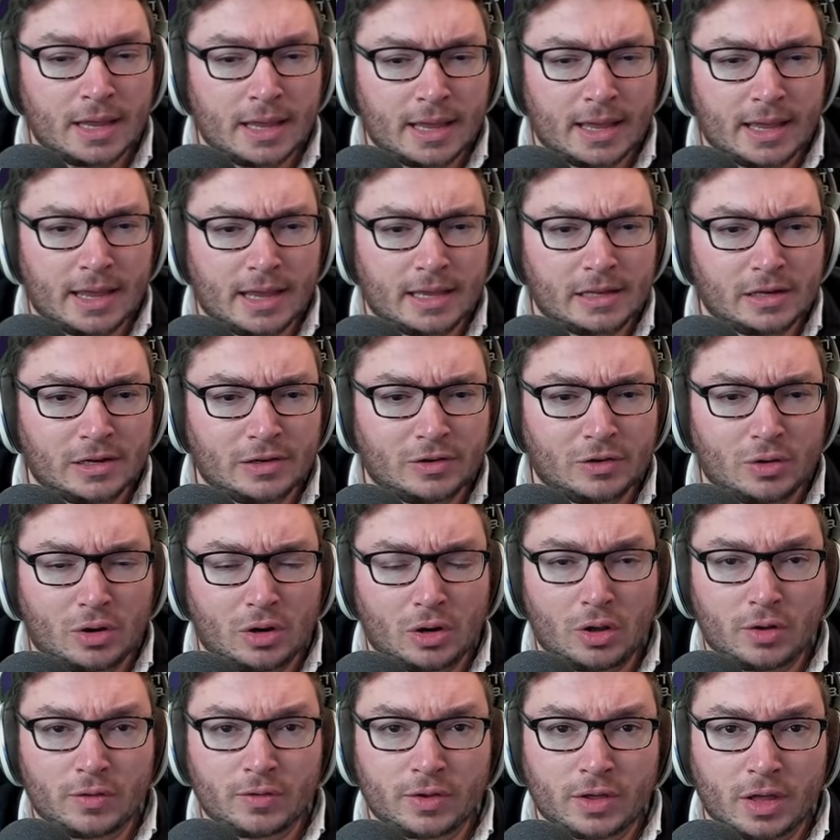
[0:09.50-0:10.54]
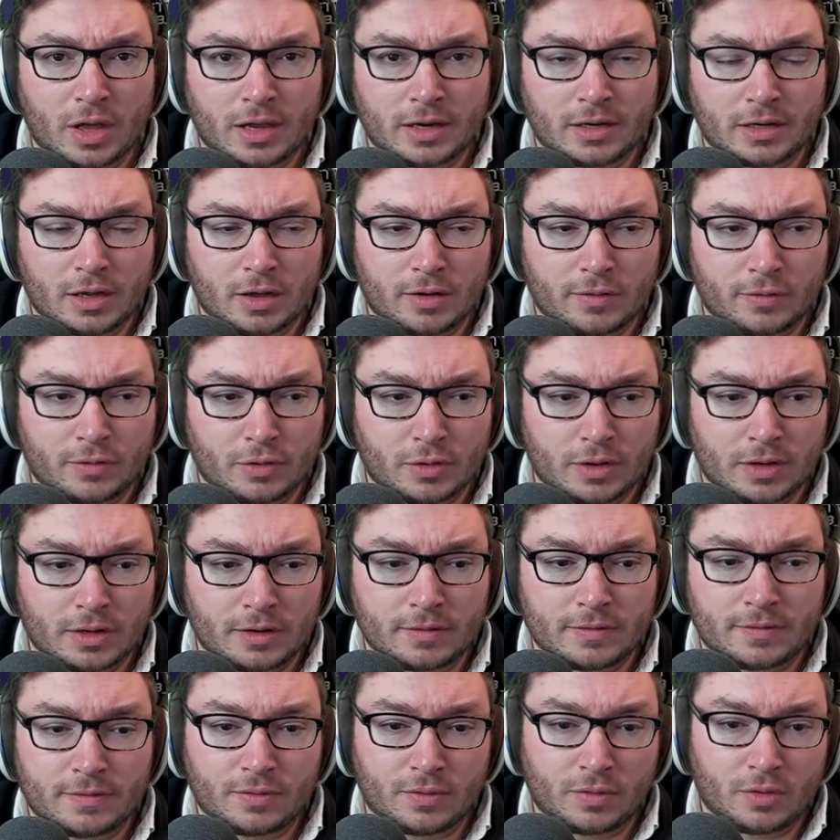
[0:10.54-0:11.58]
and I do a lot of guide covering
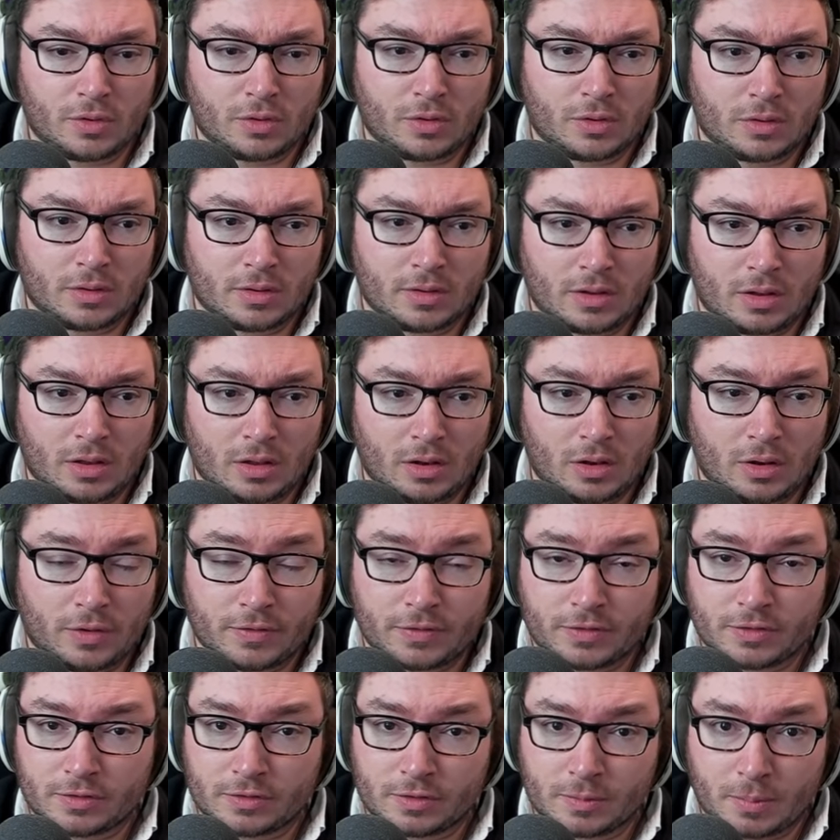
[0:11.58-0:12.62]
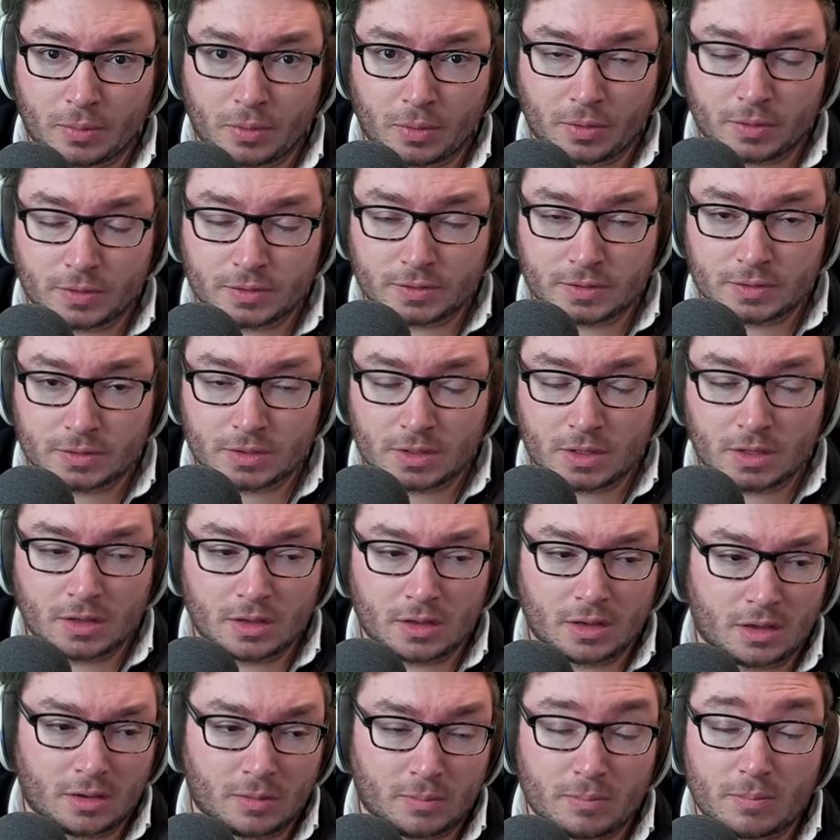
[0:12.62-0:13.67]
for a lot of the supports,
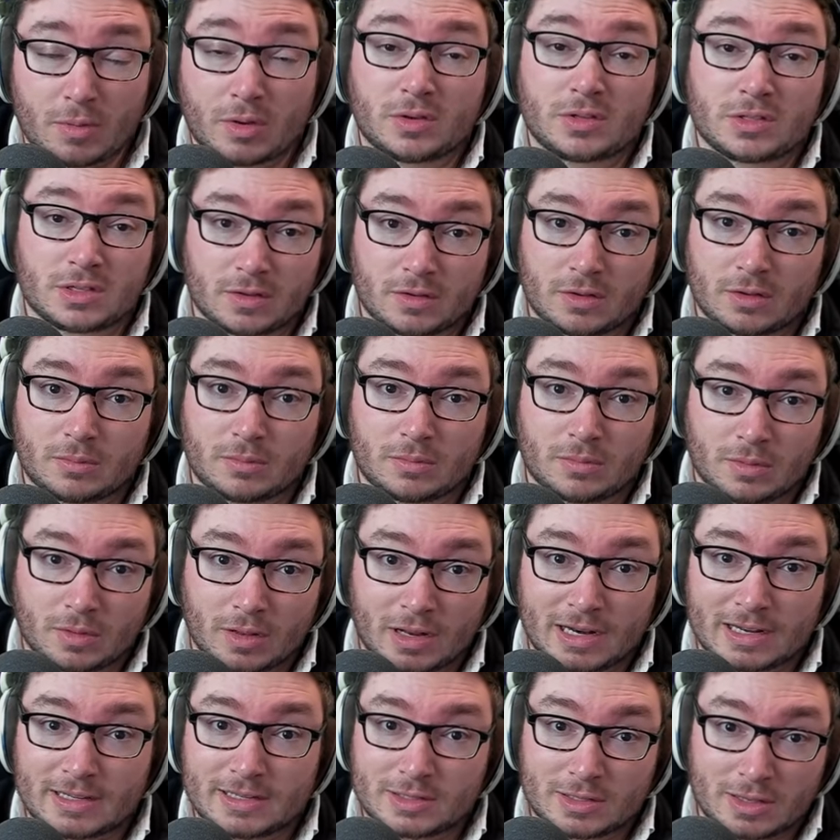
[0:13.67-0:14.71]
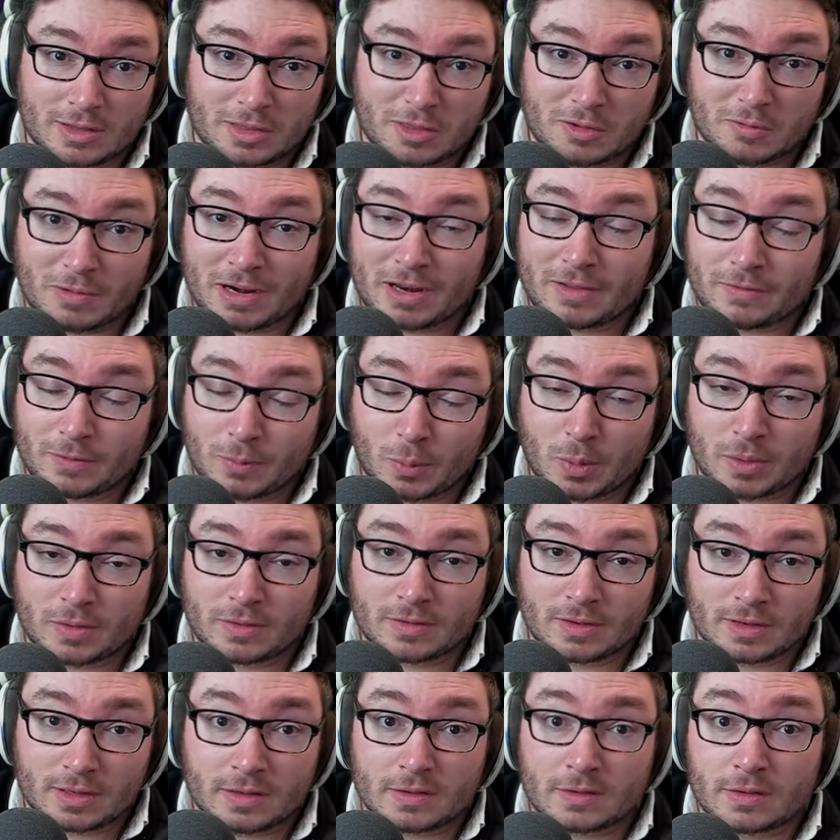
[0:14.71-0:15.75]
most of them, at least the relevant ones
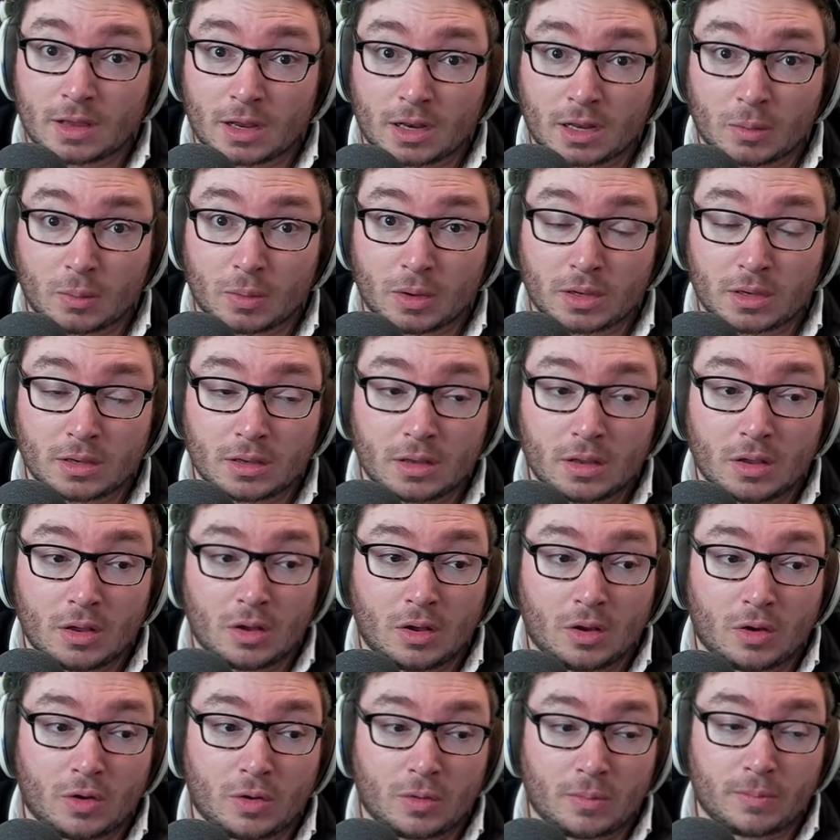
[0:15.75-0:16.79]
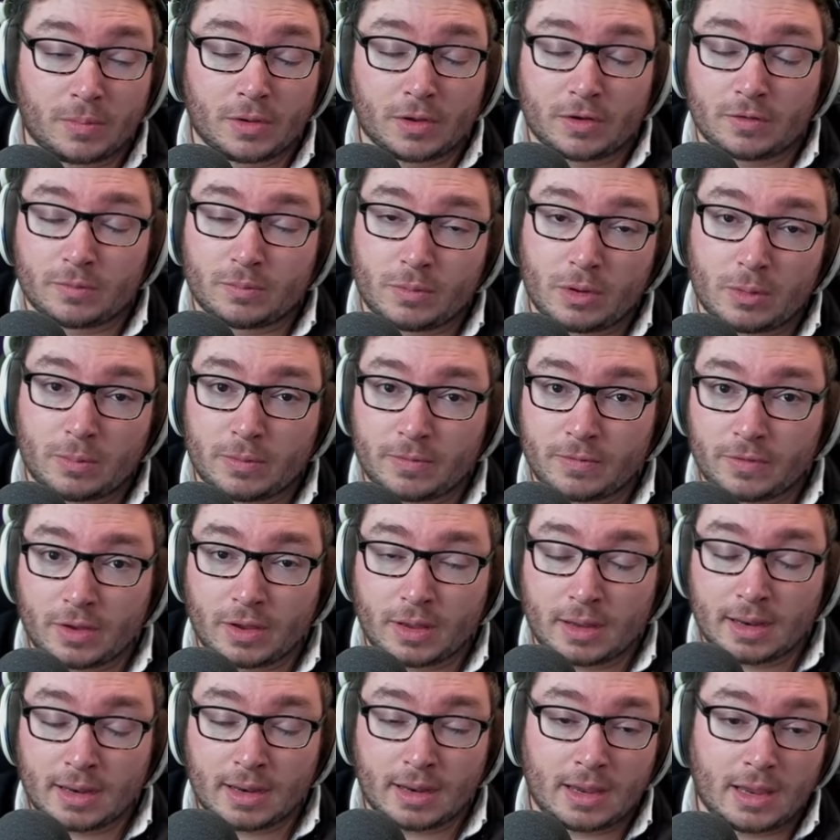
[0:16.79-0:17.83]
at least anyway, on both
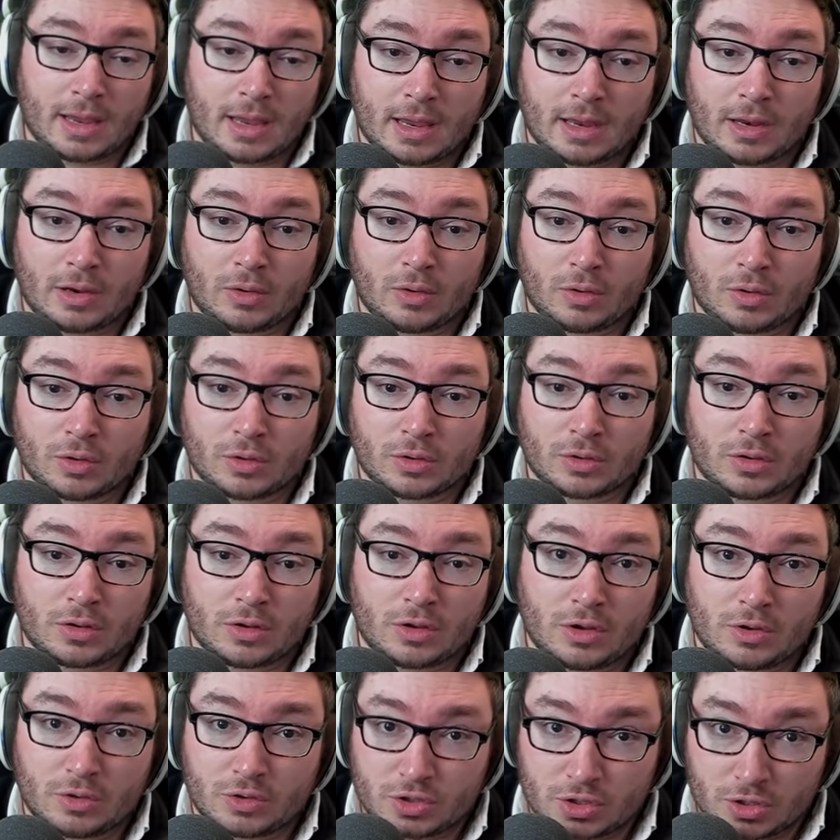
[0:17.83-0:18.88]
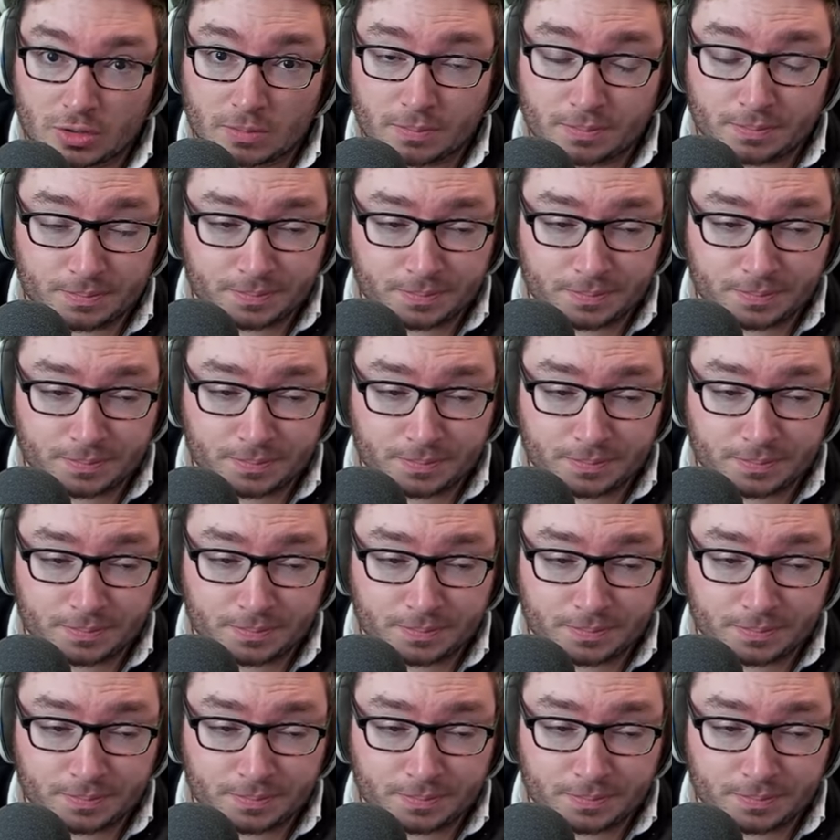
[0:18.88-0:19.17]
Mobifier and on YouTube.